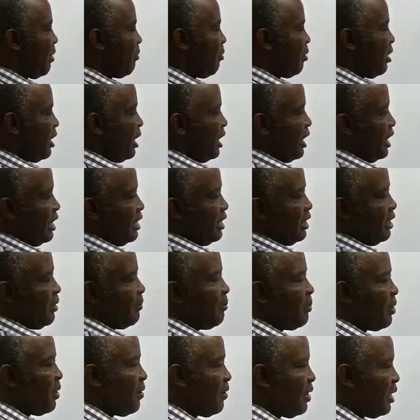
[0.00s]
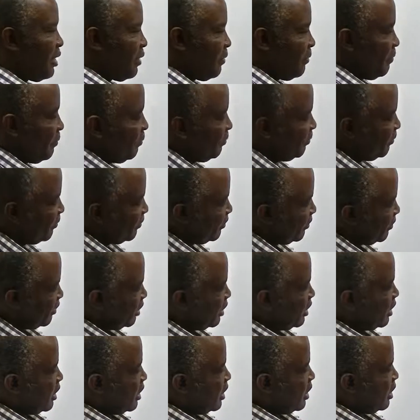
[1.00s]
polarizing power
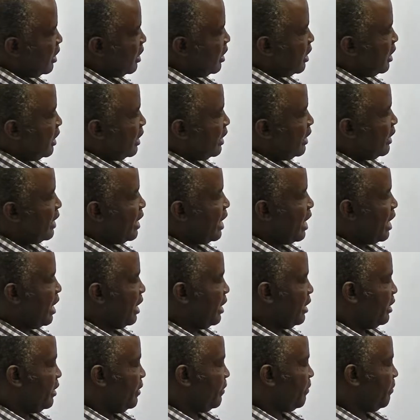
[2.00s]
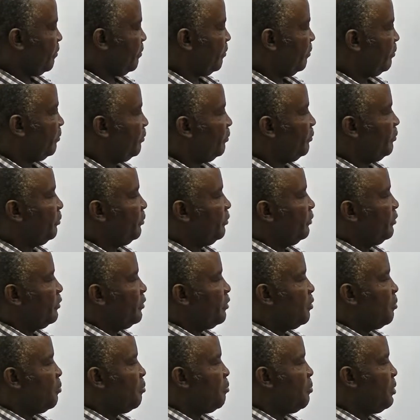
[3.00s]
than
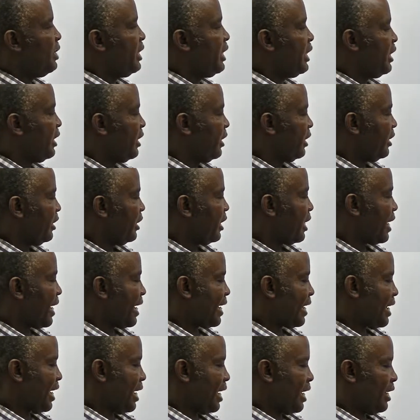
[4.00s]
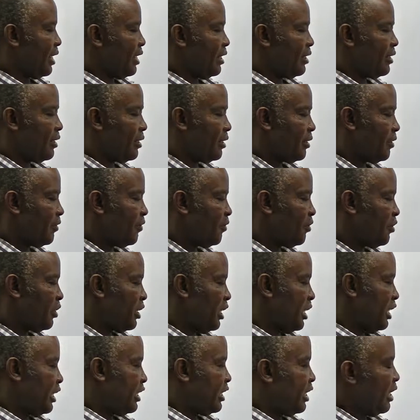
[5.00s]
big cations. For
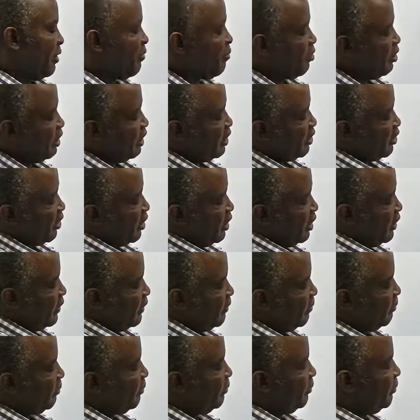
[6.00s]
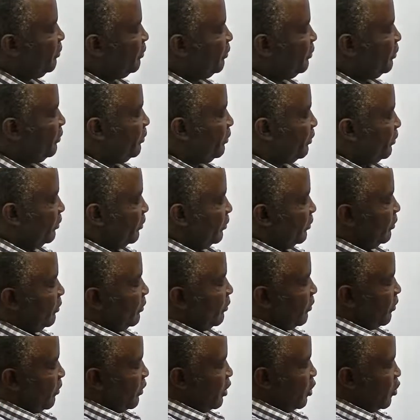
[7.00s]
the same reason,
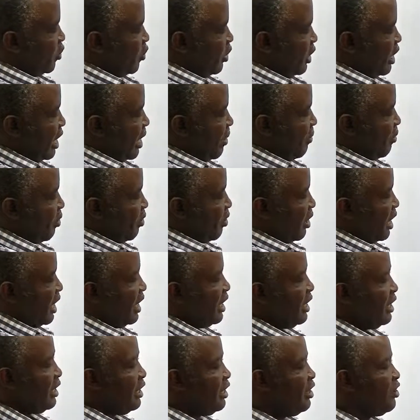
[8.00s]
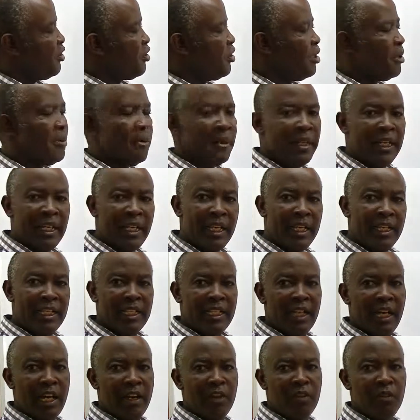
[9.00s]
sodium chloride is insoluble in
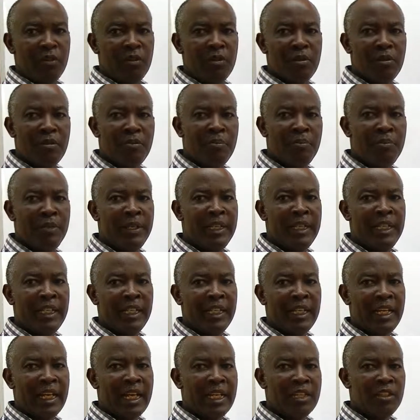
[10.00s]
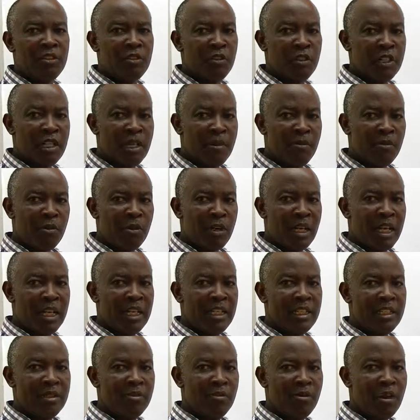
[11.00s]
ethanol, meaning that sodium chloride
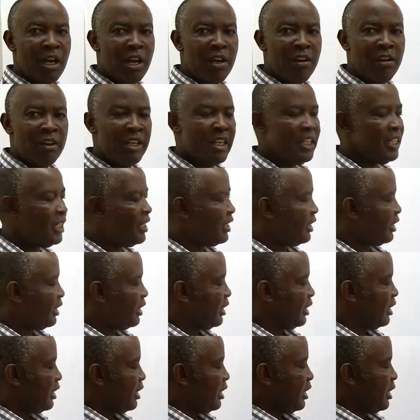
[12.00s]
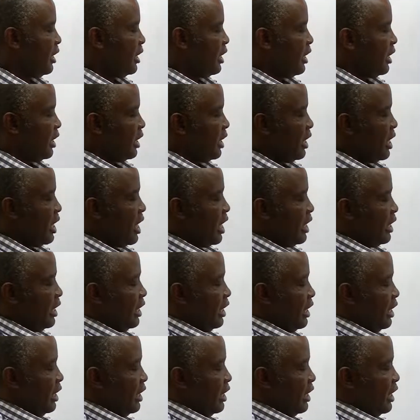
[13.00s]
is more ionic than
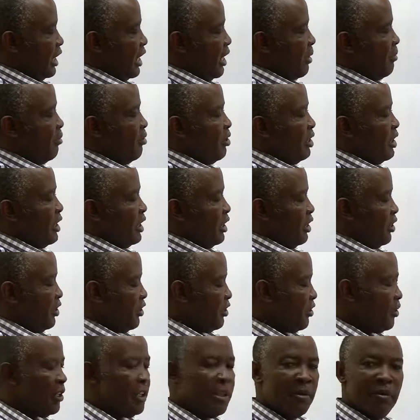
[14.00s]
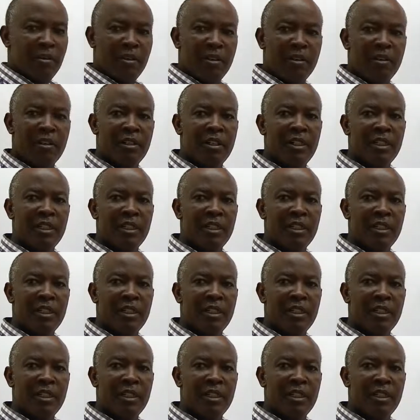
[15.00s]
lithium, which is soluble